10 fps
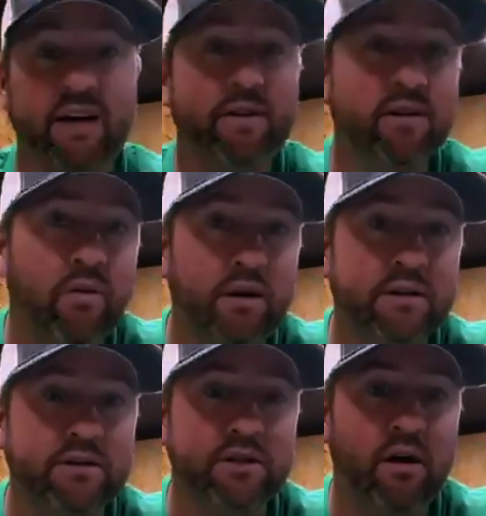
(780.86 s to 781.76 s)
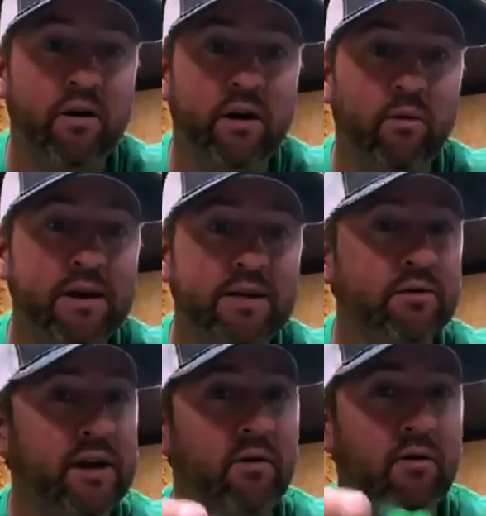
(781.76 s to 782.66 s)
five and a quarter inches long and it weighs
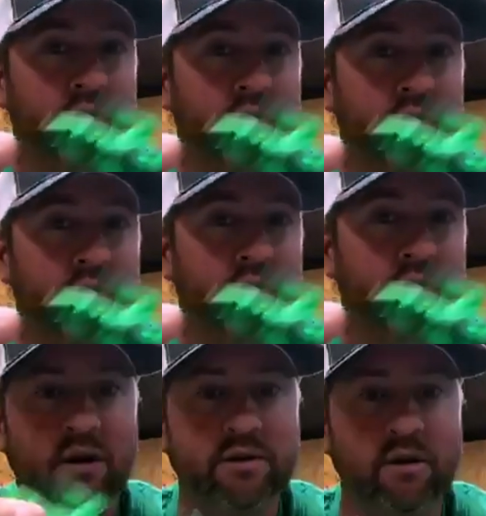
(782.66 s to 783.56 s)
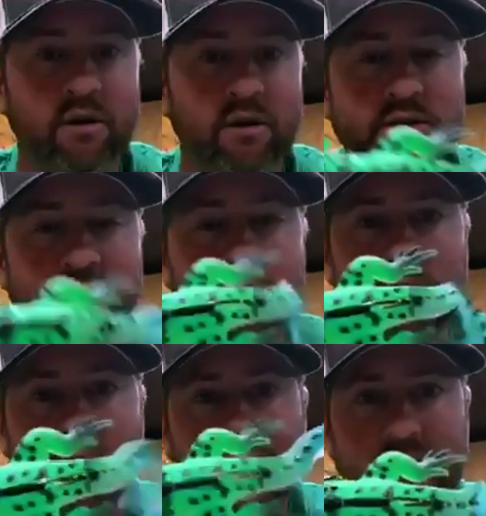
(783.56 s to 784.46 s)
three quarter of an ounce also. So you can
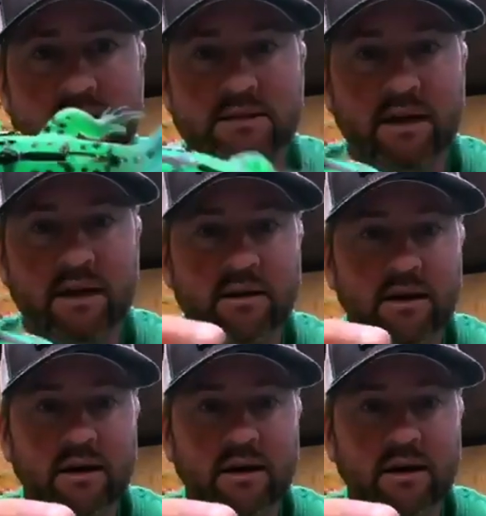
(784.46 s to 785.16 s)
cast this thing